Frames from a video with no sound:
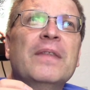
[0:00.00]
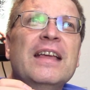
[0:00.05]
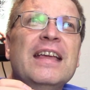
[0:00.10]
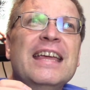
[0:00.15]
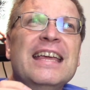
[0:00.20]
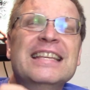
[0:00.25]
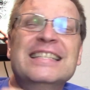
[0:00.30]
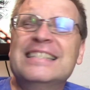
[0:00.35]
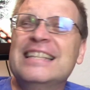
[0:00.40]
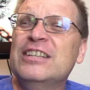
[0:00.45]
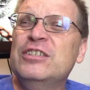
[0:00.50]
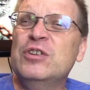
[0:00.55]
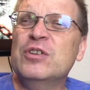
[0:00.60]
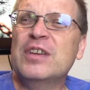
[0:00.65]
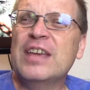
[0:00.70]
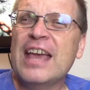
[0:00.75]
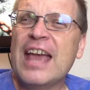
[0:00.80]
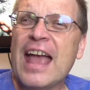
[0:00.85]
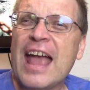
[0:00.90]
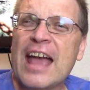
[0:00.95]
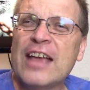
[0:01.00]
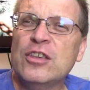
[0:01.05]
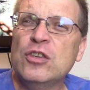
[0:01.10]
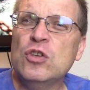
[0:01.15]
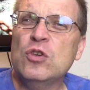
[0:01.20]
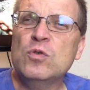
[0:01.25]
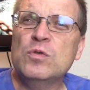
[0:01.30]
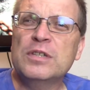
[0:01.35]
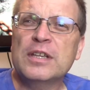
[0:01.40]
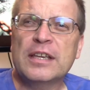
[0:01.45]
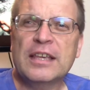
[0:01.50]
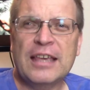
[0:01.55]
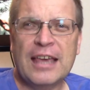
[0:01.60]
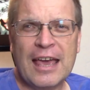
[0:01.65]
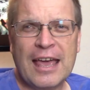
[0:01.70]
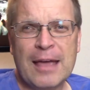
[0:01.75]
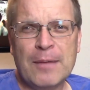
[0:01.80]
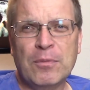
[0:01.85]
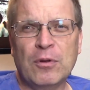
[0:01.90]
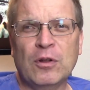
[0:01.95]
is that you can't use a
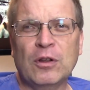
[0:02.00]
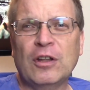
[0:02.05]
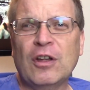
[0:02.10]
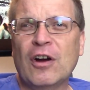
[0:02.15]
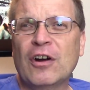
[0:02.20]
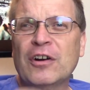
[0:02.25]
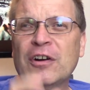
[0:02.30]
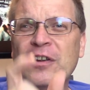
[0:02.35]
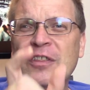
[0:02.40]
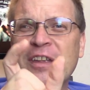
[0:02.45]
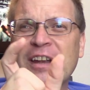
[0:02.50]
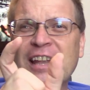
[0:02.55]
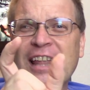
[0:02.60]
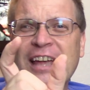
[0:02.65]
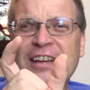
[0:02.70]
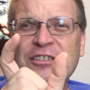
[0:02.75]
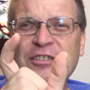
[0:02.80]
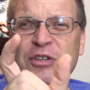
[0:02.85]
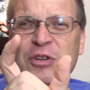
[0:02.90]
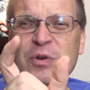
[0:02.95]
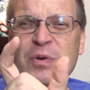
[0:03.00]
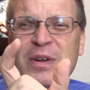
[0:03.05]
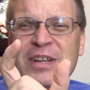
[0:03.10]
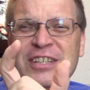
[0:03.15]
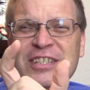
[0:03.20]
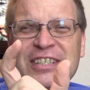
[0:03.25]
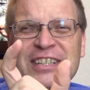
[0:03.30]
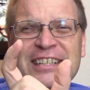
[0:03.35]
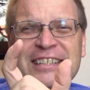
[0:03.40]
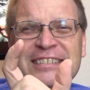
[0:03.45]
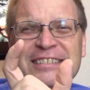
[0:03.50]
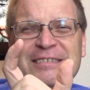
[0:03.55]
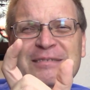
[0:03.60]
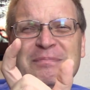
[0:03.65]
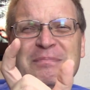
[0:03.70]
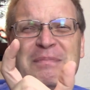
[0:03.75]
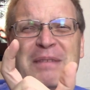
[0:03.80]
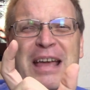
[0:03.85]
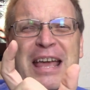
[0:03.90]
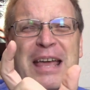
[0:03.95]
cable longer than like 2 inches, or
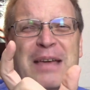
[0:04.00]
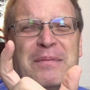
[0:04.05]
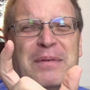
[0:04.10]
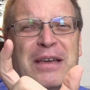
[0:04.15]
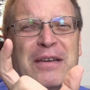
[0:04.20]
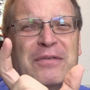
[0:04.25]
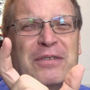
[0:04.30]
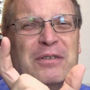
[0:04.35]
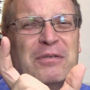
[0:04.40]
maybe if you